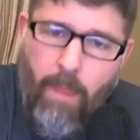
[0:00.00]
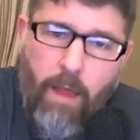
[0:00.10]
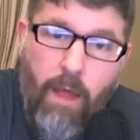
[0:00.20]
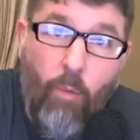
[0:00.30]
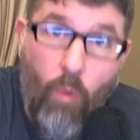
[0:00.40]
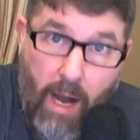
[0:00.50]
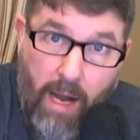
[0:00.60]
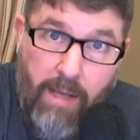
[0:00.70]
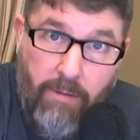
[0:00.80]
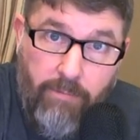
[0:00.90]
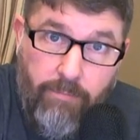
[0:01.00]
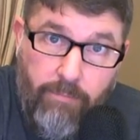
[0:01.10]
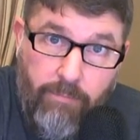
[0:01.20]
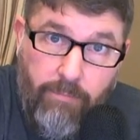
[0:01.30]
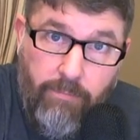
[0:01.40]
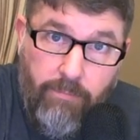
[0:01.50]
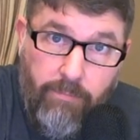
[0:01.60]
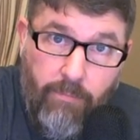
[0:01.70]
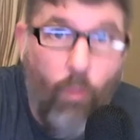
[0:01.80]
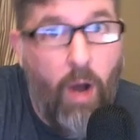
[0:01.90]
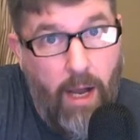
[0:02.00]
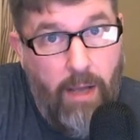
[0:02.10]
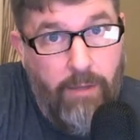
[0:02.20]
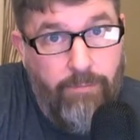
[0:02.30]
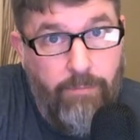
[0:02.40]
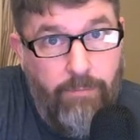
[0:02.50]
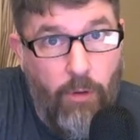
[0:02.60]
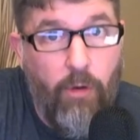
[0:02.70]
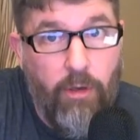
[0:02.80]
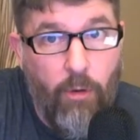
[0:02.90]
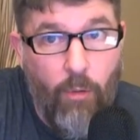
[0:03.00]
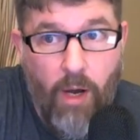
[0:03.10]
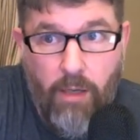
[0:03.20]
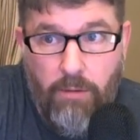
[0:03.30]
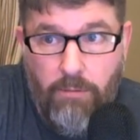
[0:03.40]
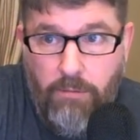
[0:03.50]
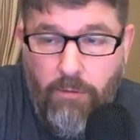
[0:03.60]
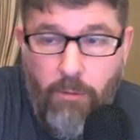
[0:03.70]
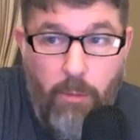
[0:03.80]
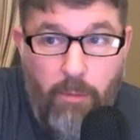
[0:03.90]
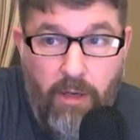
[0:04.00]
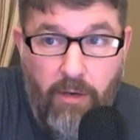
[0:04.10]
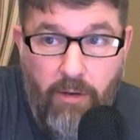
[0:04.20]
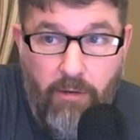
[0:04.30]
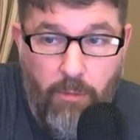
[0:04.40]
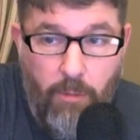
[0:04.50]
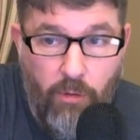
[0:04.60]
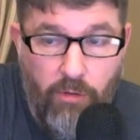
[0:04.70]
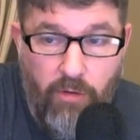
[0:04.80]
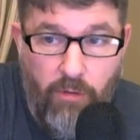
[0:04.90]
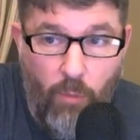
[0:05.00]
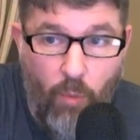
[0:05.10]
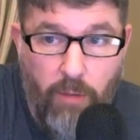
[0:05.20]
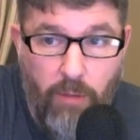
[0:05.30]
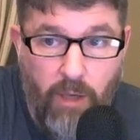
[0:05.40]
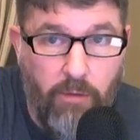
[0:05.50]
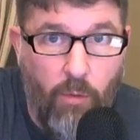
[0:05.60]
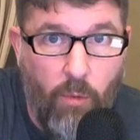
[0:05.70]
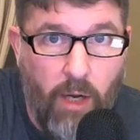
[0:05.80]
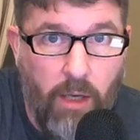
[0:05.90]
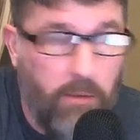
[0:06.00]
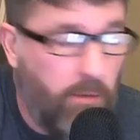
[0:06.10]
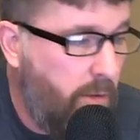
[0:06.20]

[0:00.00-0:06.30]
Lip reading: And why? Why? You already know why. If you've been paying attention to Moki stuff from way back, you know why.